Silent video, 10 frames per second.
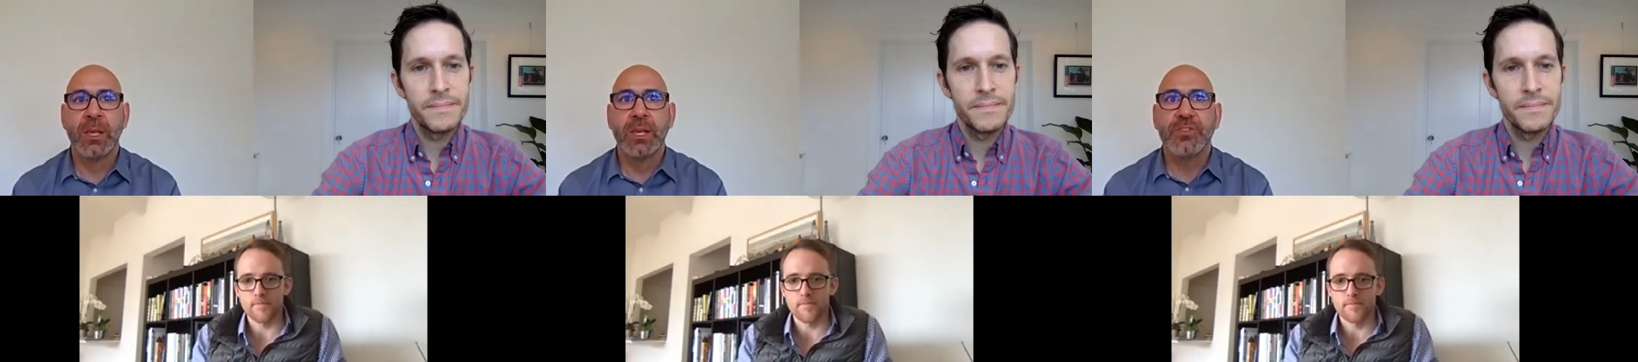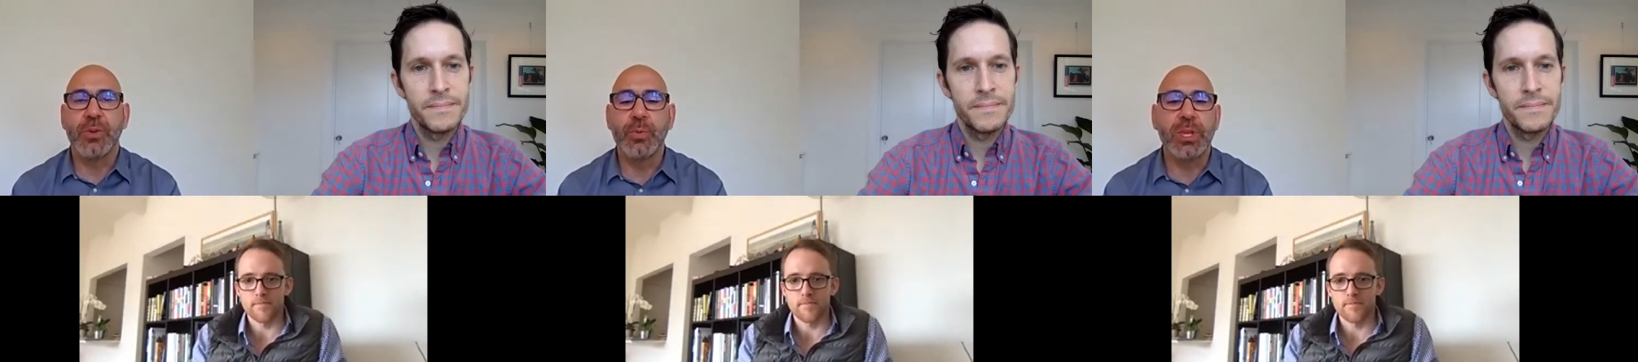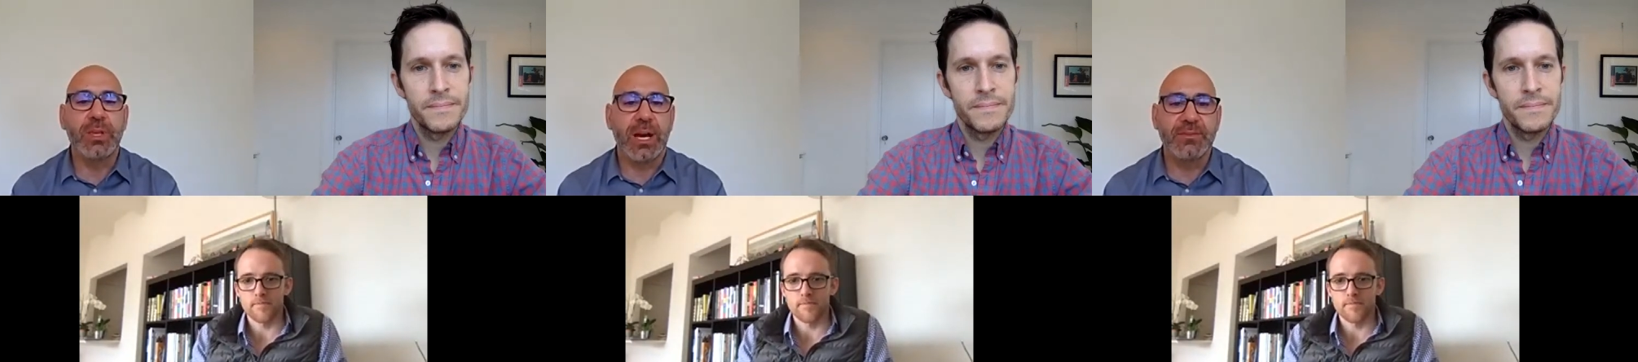Speaker 1: So
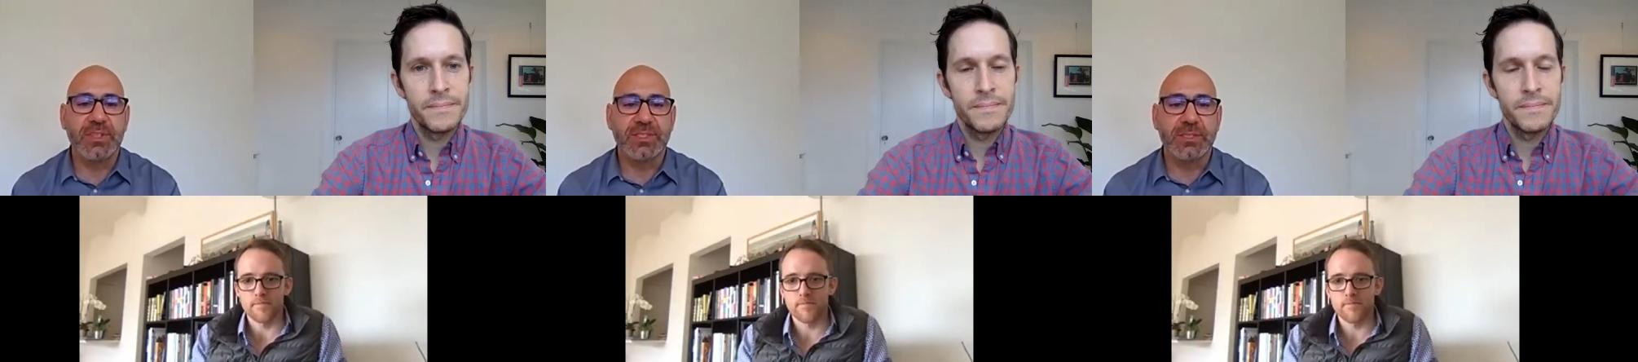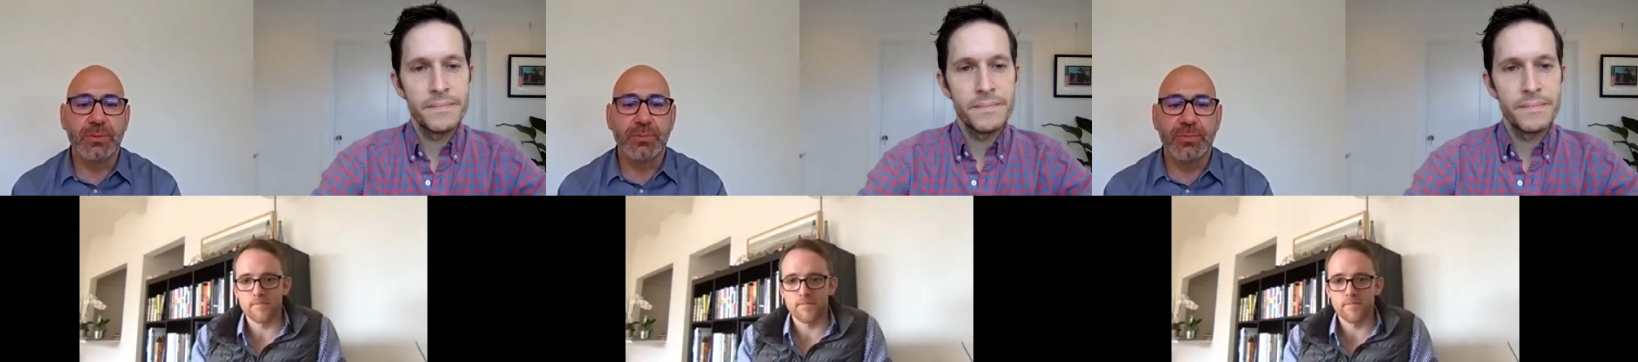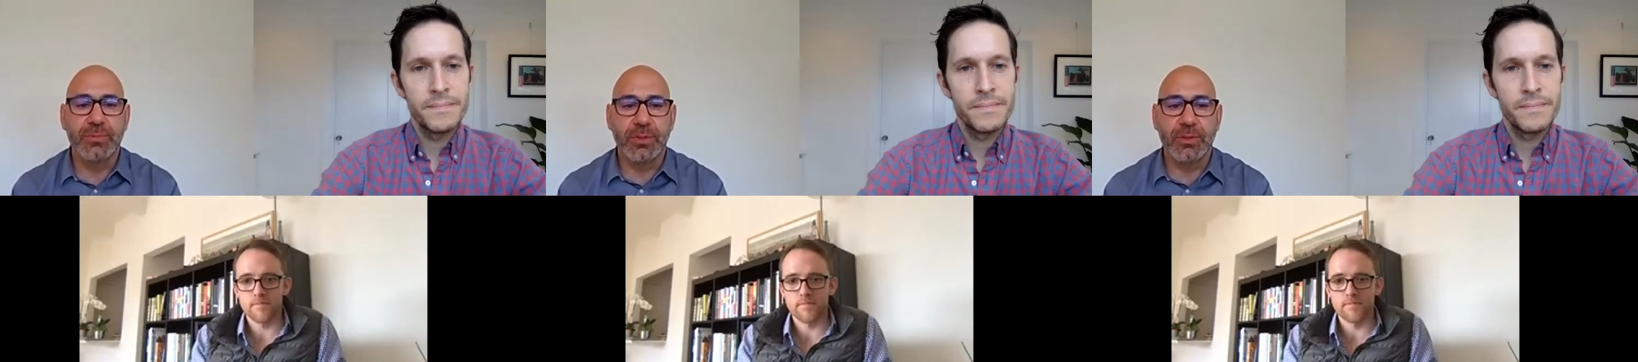we obviously
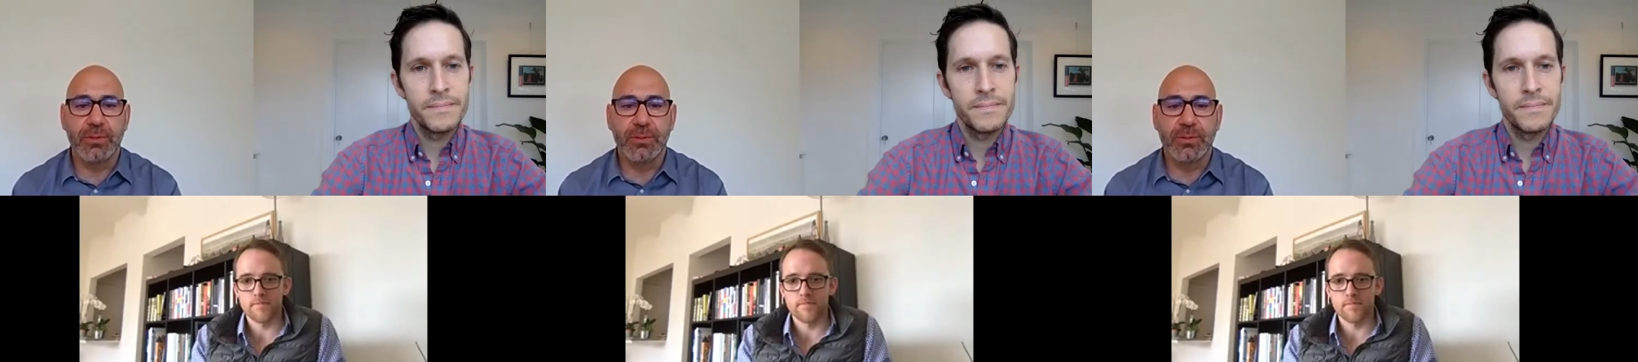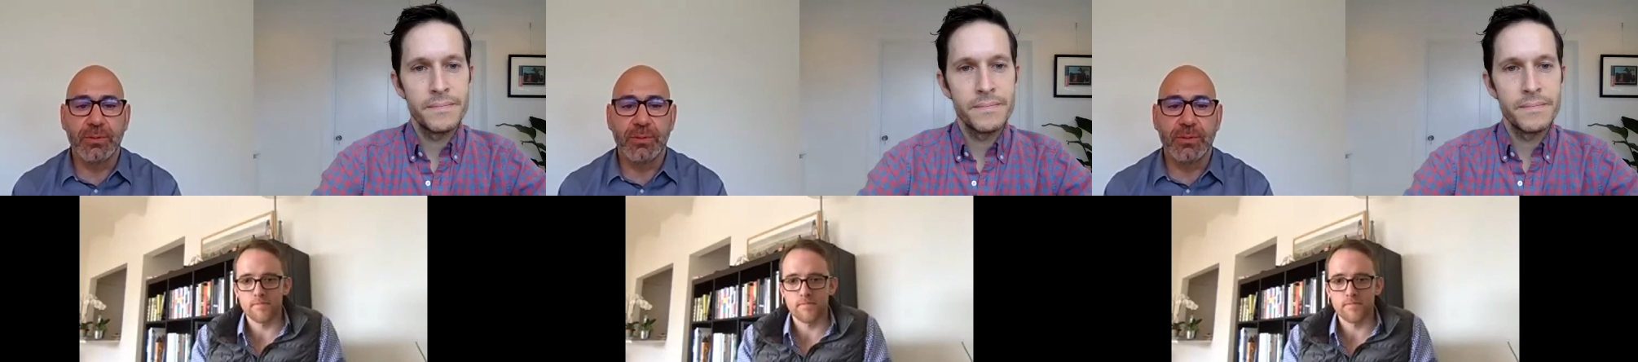the